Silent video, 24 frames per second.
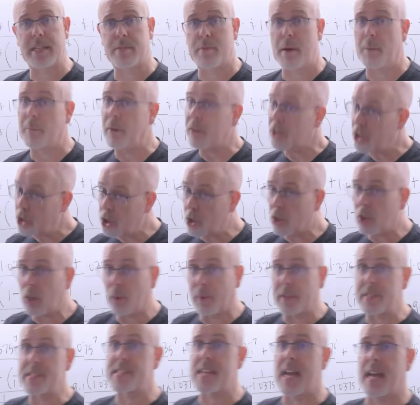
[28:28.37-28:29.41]
Remember, euro
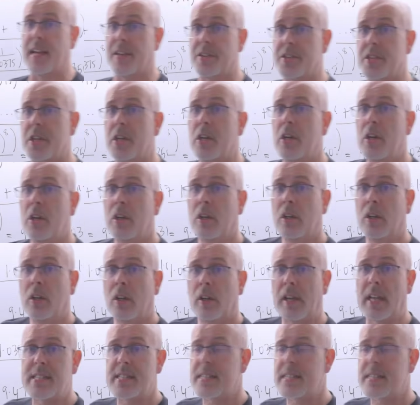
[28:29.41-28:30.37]
and cent, unless he